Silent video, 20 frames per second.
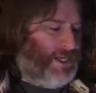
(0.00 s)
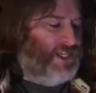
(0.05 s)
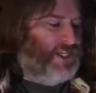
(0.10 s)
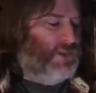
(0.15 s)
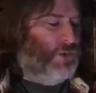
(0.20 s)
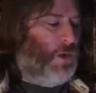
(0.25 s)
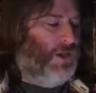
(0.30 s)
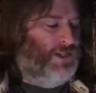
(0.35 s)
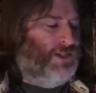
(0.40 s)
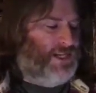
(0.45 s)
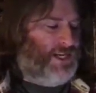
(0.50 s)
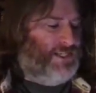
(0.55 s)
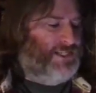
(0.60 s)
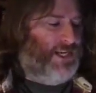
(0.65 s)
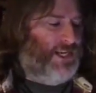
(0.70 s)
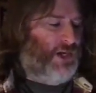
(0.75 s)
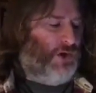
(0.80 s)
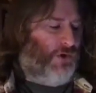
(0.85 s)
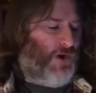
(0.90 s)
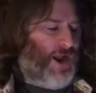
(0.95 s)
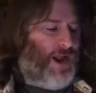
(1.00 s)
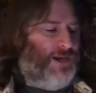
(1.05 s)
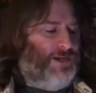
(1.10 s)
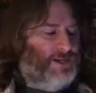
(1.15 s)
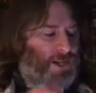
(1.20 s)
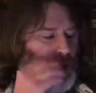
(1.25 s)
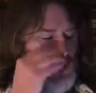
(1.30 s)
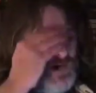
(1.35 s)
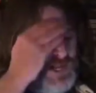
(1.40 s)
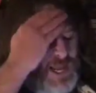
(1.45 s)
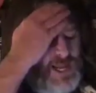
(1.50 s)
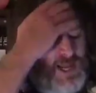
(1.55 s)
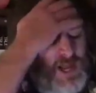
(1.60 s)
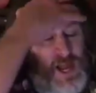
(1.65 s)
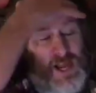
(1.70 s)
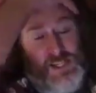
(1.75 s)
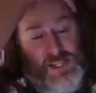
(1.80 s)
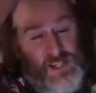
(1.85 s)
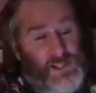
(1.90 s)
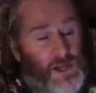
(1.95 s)
Swansea is incorrect. Okay,
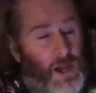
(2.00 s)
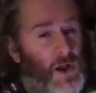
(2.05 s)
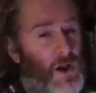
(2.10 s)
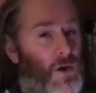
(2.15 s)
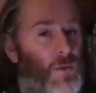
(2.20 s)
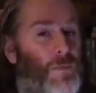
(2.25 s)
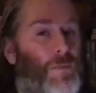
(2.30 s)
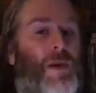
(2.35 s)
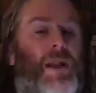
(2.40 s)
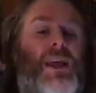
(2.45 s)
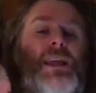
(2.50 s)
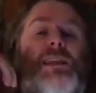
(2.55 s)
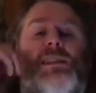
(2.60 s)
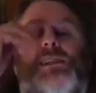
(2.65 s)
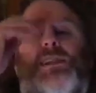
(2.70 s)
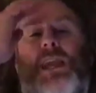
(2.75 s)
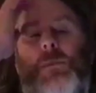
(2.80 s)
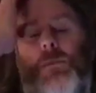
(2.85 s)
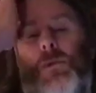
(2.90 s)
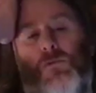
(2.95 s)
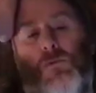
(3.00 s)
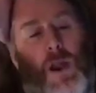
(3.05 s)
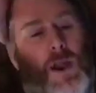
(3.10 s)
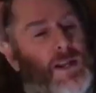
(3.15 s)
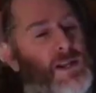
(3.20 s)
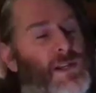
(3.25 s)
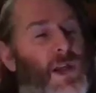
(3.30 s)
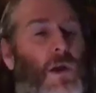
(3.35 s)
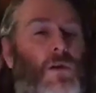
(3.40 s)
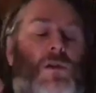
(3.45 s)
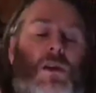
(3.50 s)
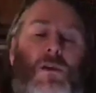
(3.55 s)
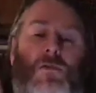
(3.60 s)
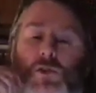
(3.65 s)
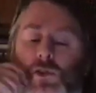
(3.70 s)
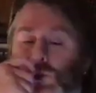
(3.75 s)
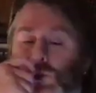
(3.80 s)
guys, so please keep a running total of your